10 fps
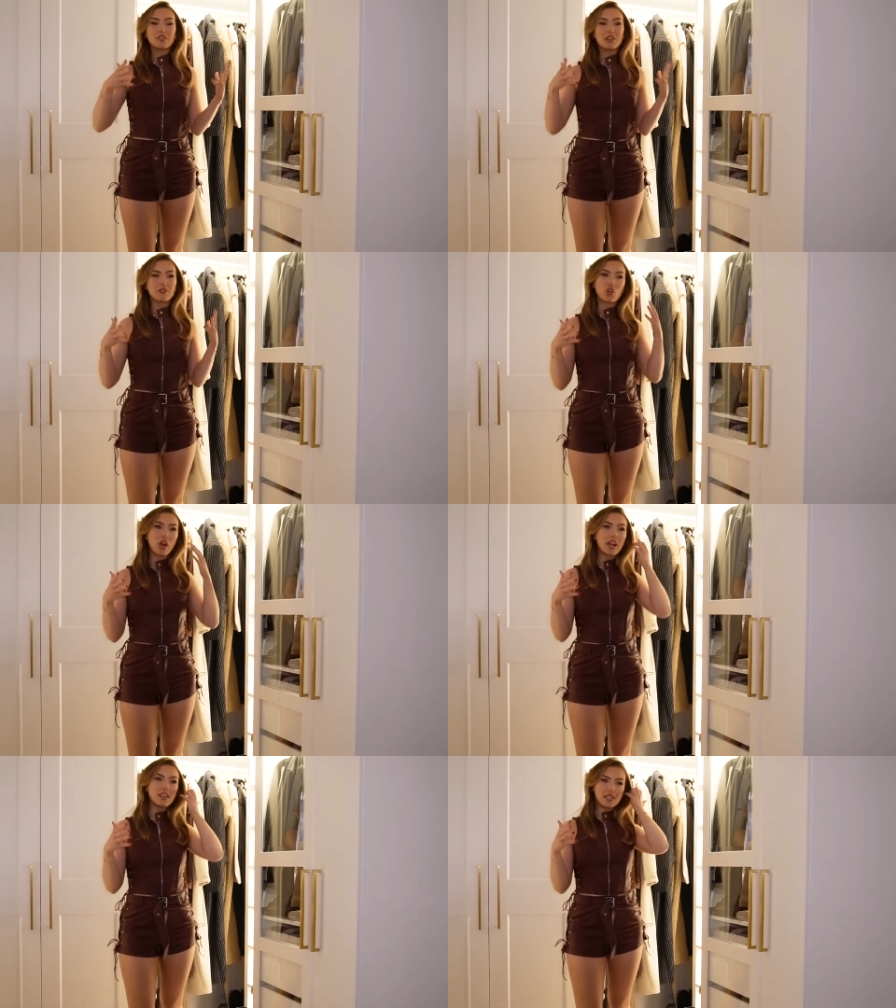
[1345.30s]

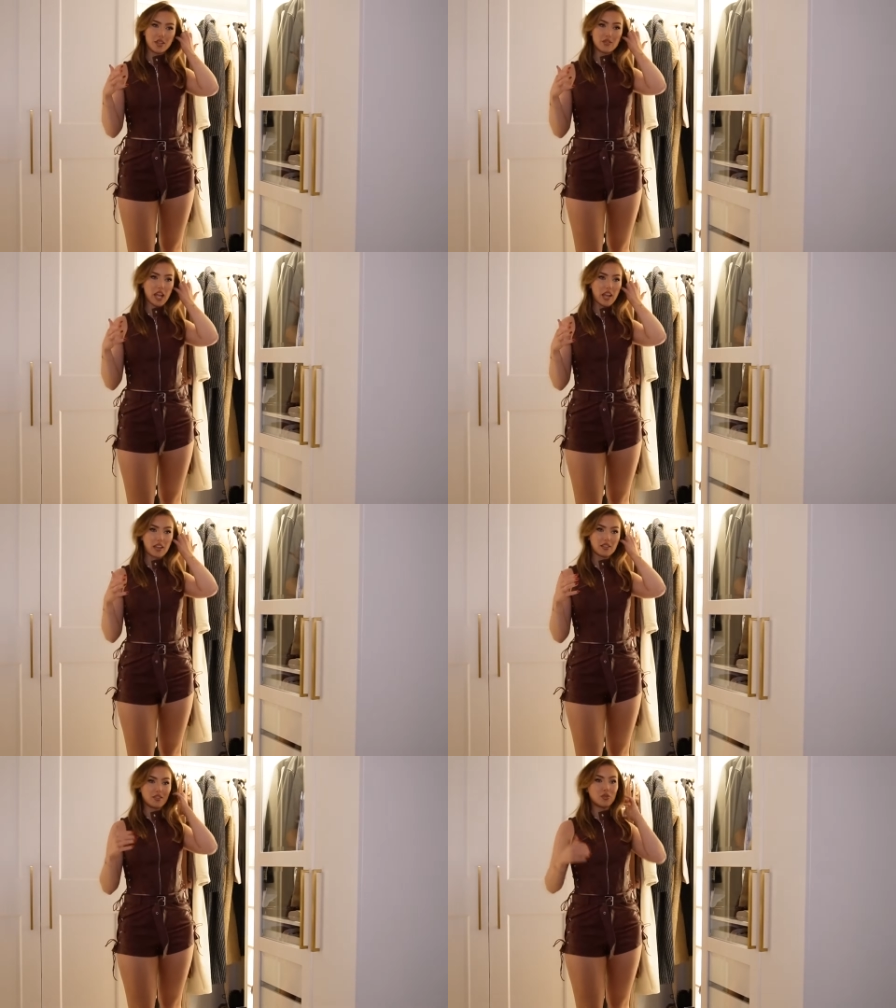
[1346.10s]
variety of
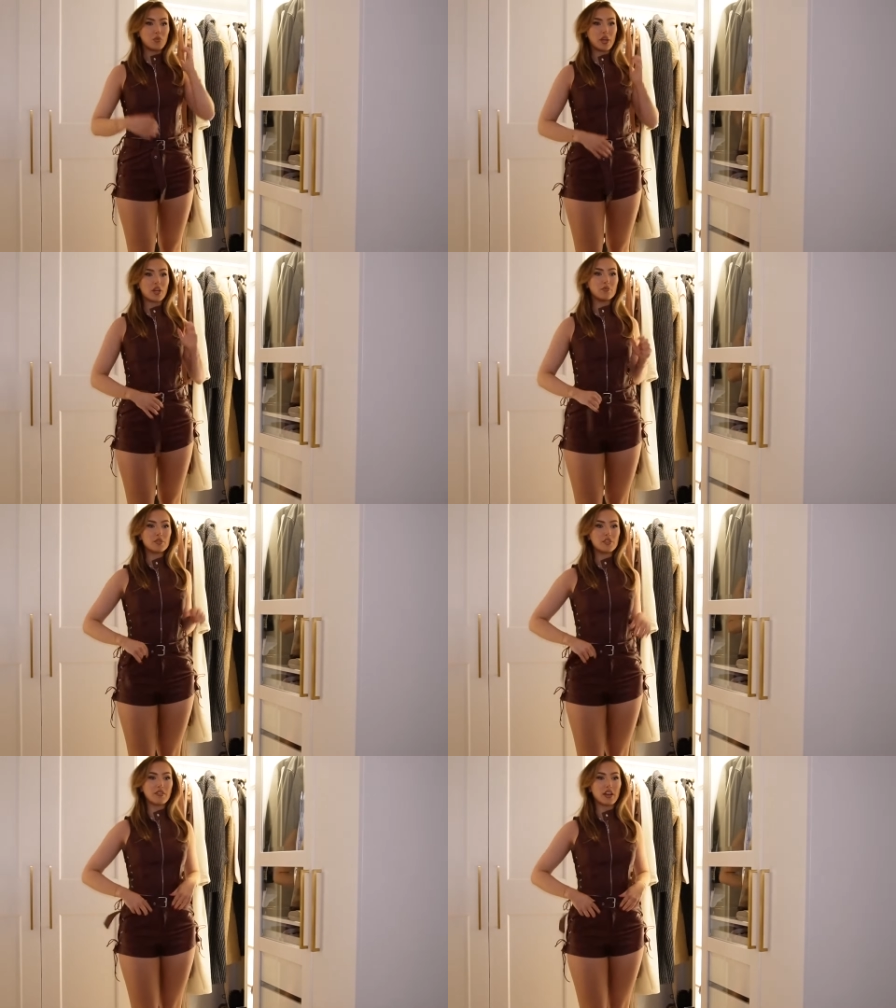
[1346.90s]
taste when it
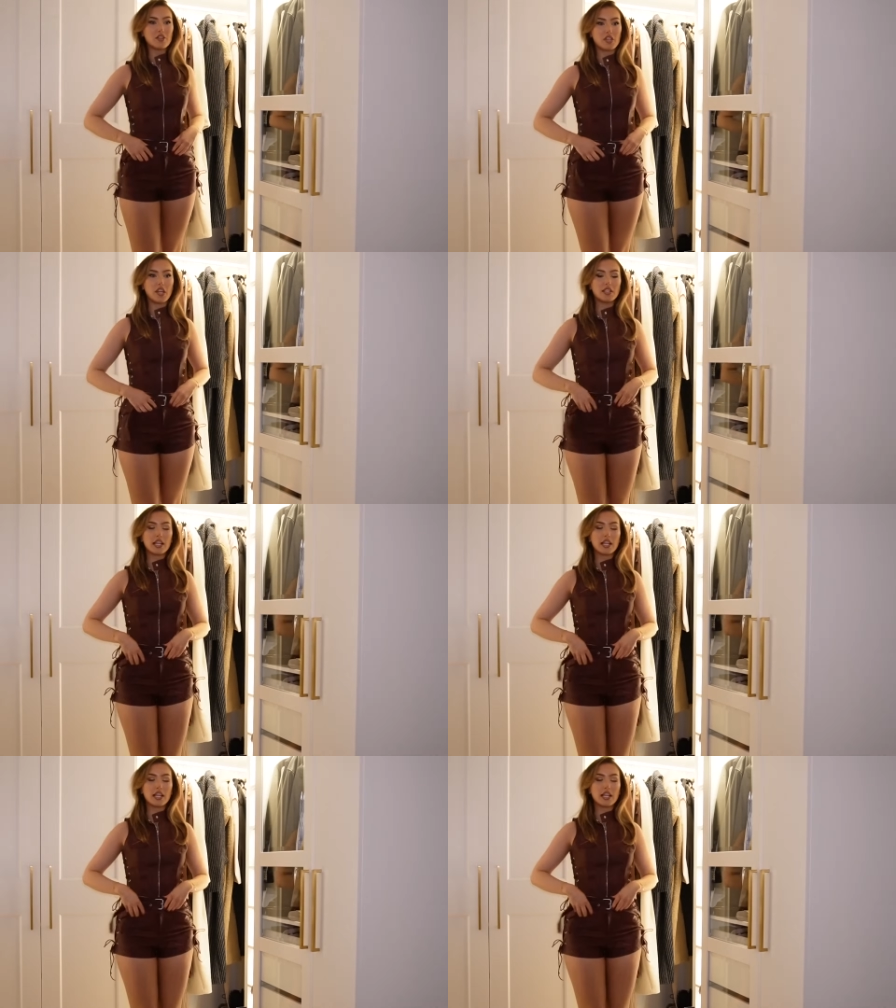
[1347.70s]
comes to fashion.